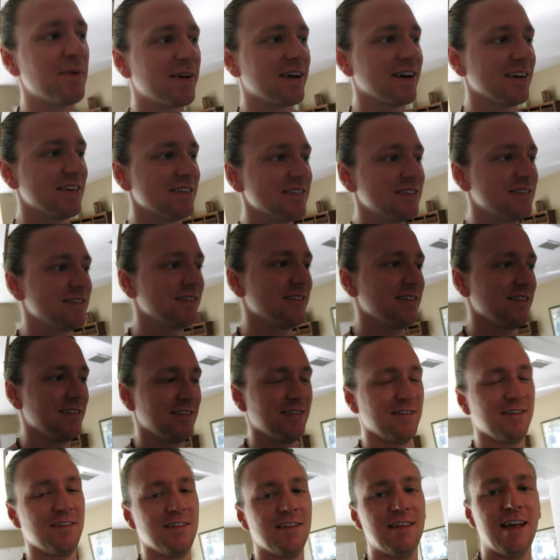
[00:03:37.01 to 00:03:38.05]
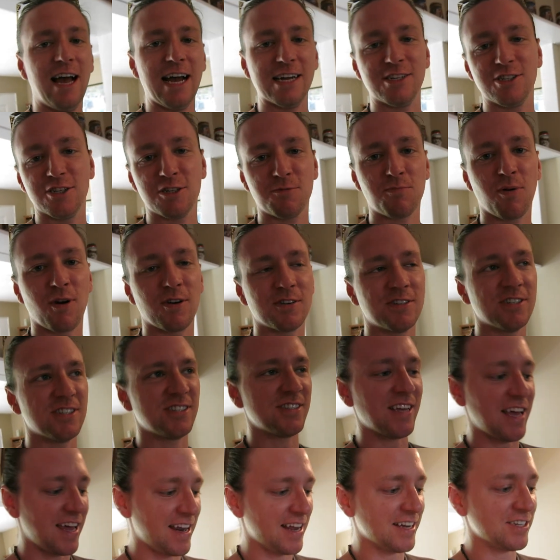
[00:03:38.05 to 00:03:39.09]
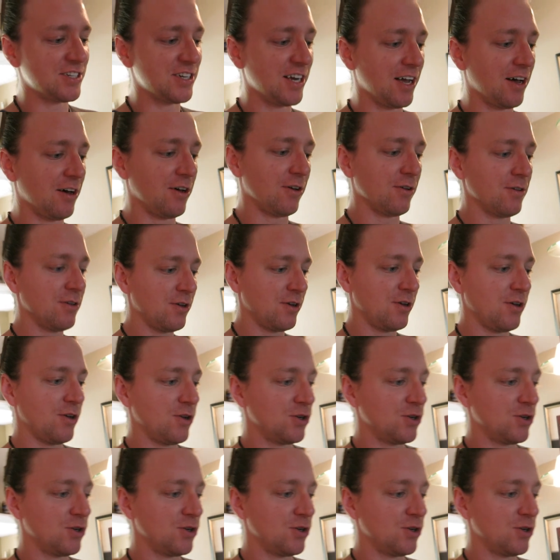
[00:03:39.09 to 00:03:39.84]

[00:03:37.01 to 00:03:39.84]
because I just purchased NHL